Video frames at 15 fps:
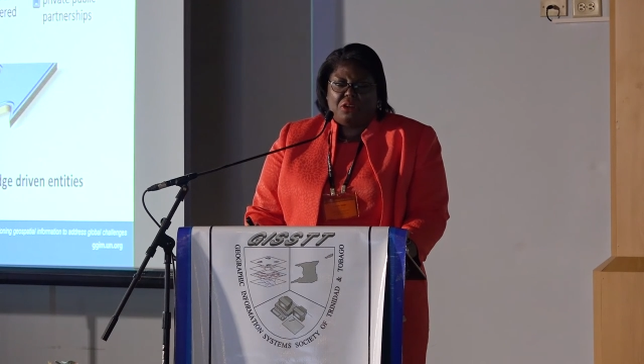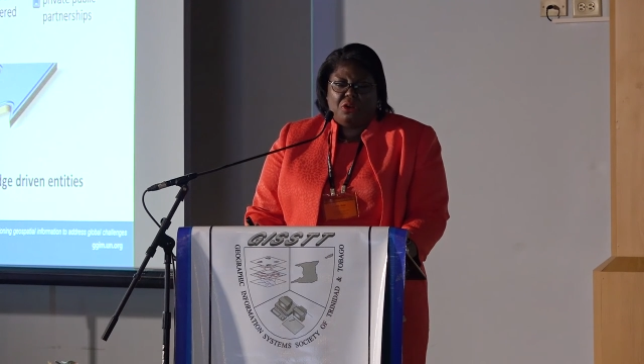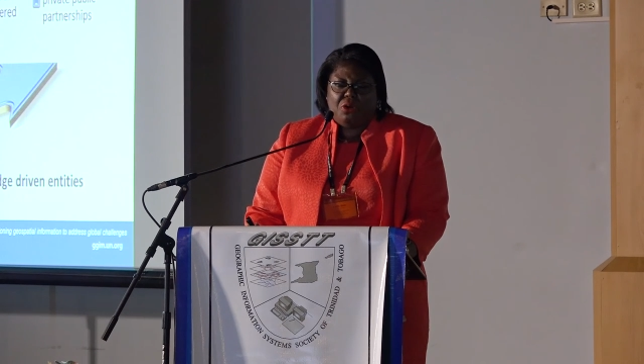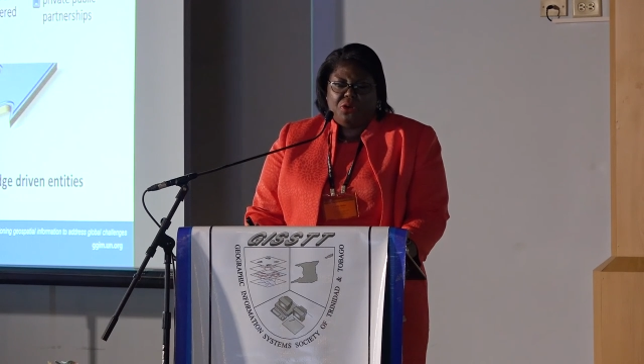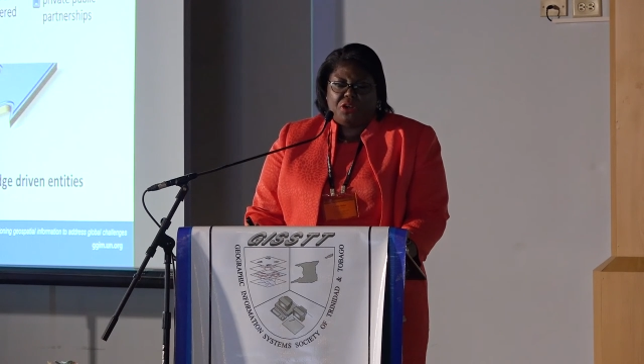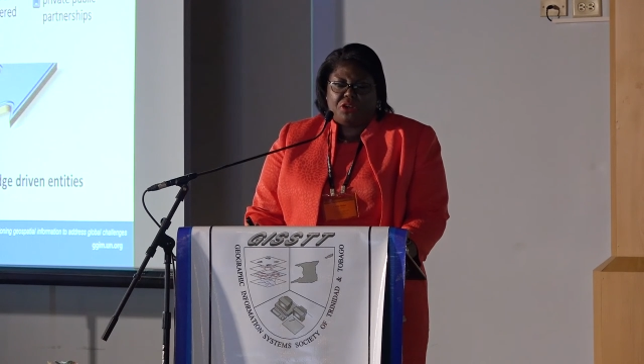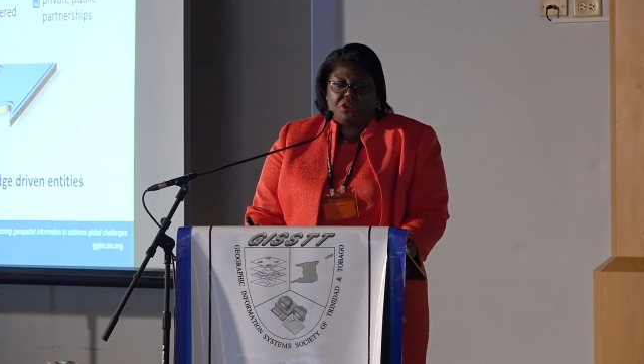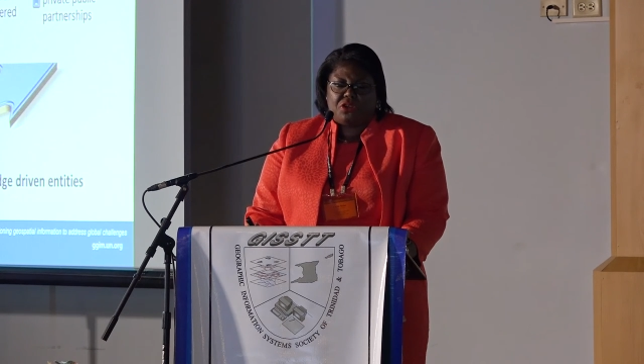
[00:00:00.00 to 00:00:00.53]
how
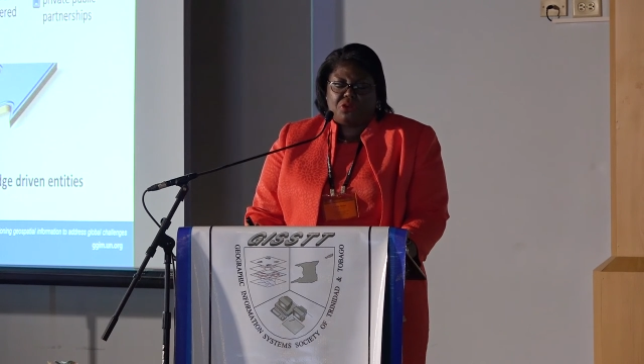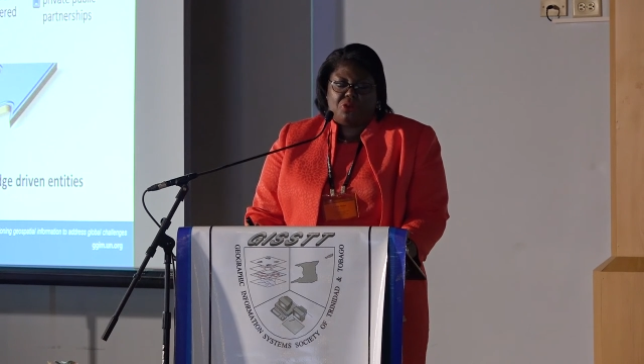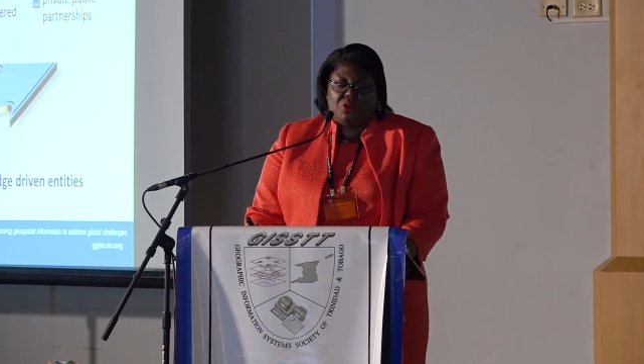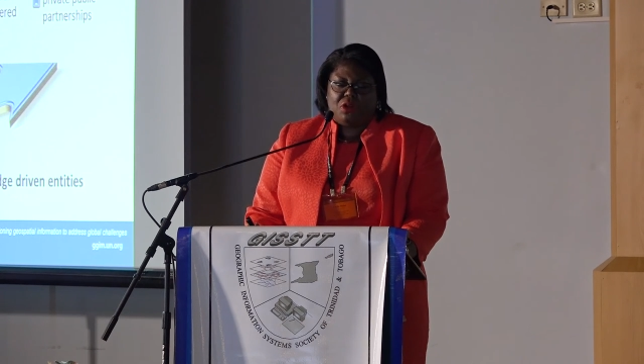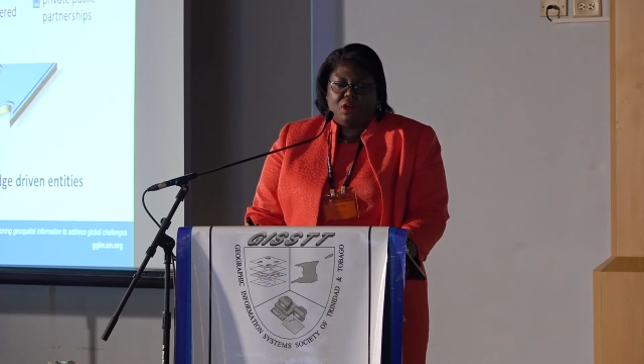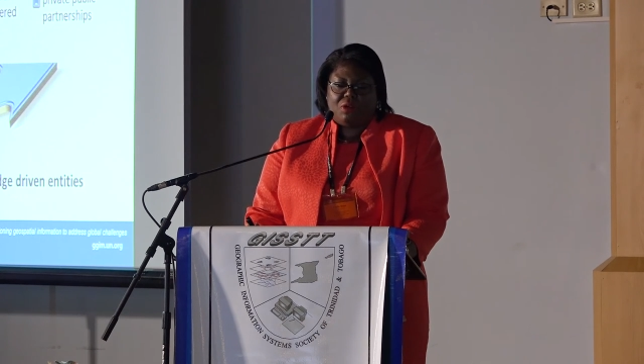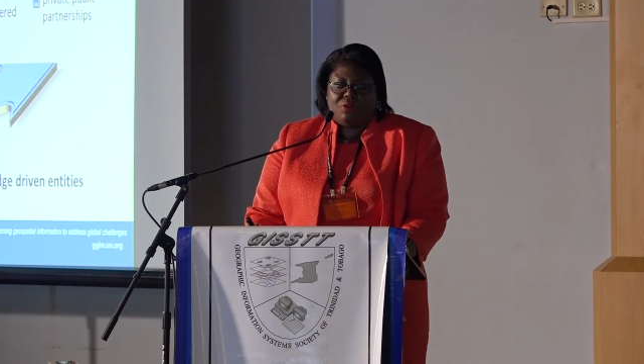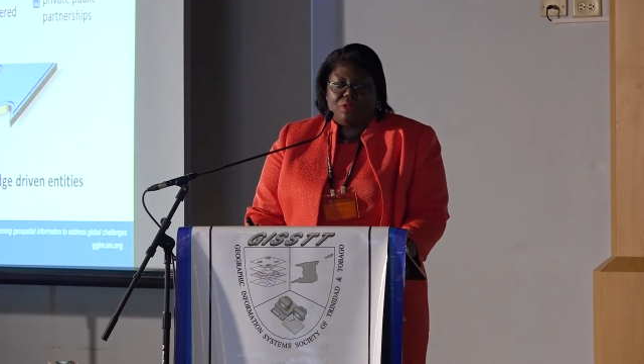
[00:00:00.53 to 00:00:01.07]
you're so
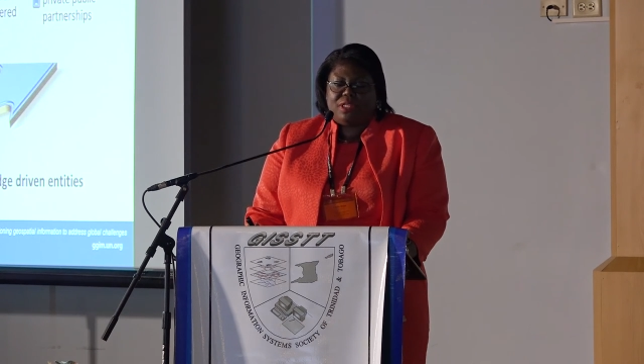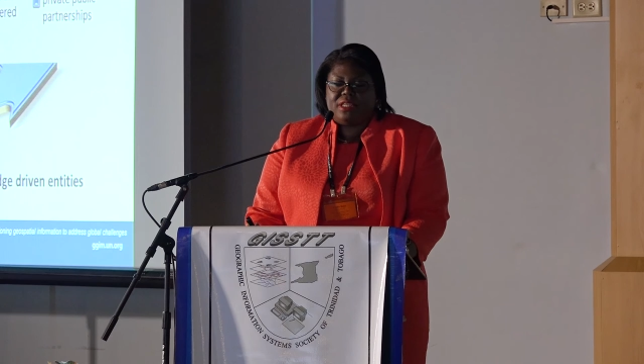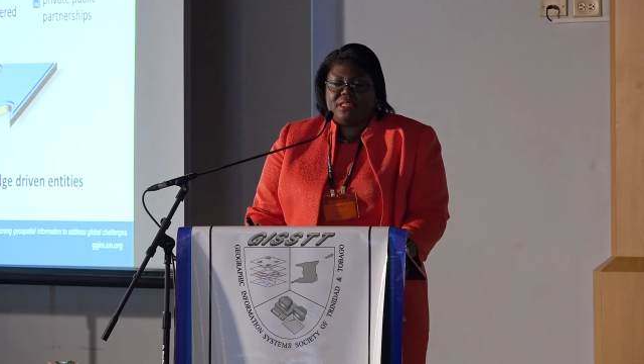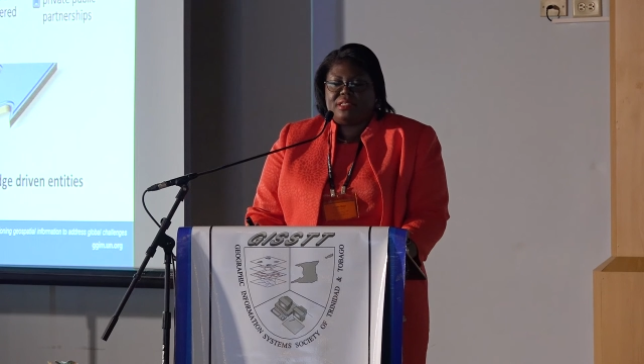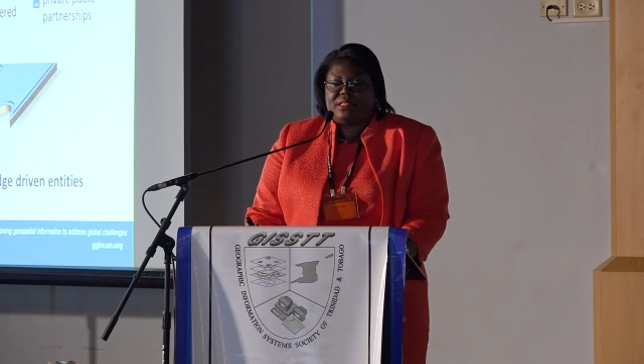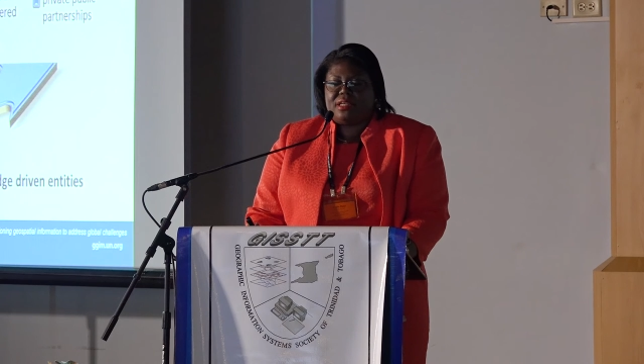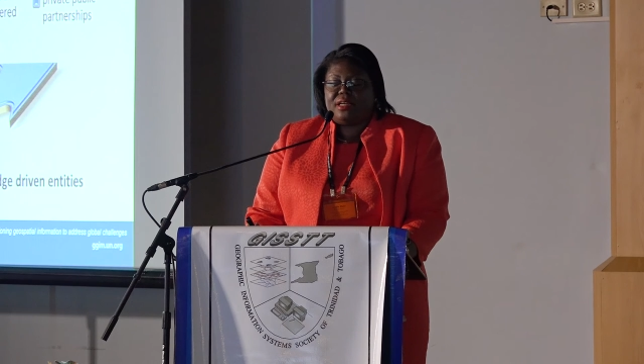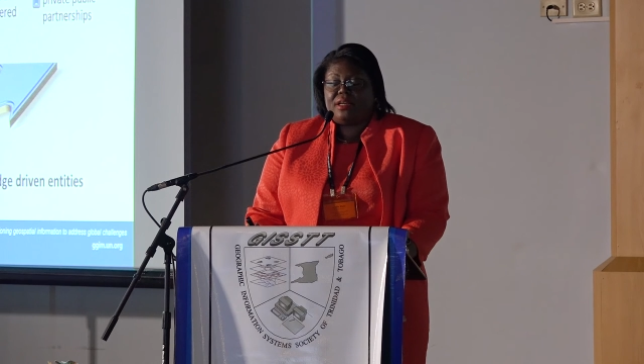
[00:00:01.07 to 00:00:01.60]
long with this
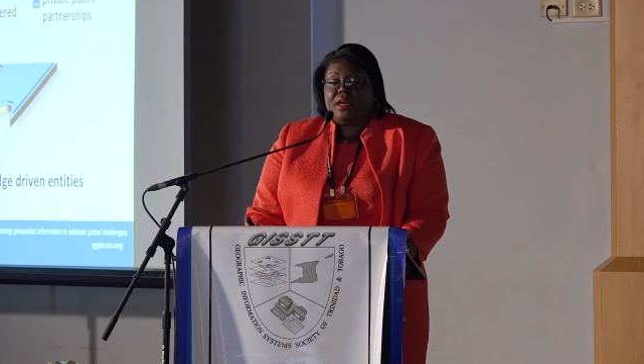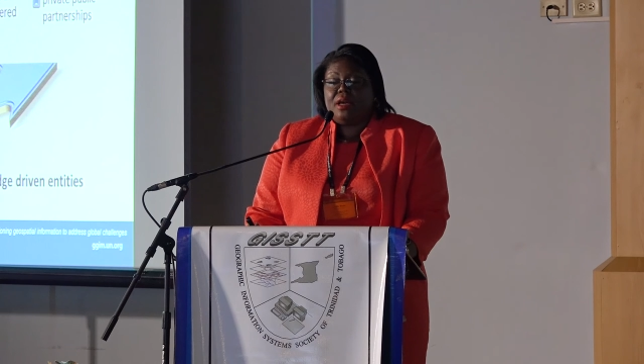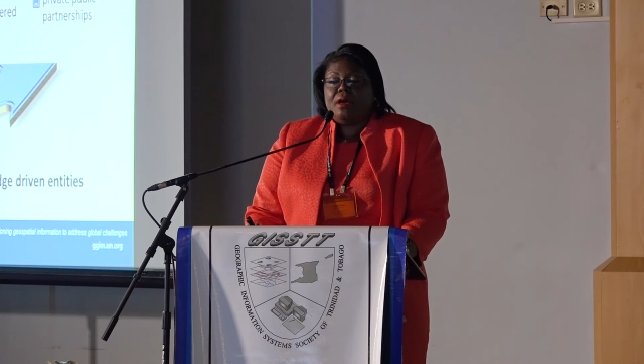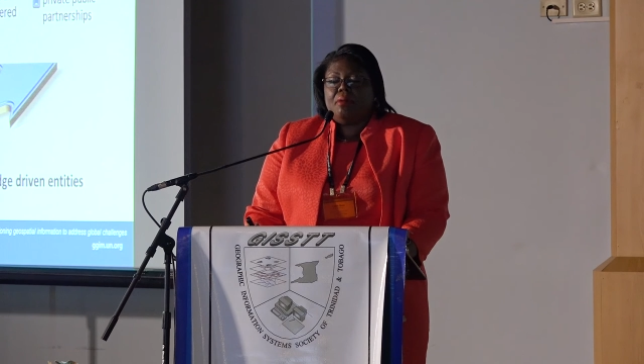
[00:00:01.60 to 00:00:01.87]
thing."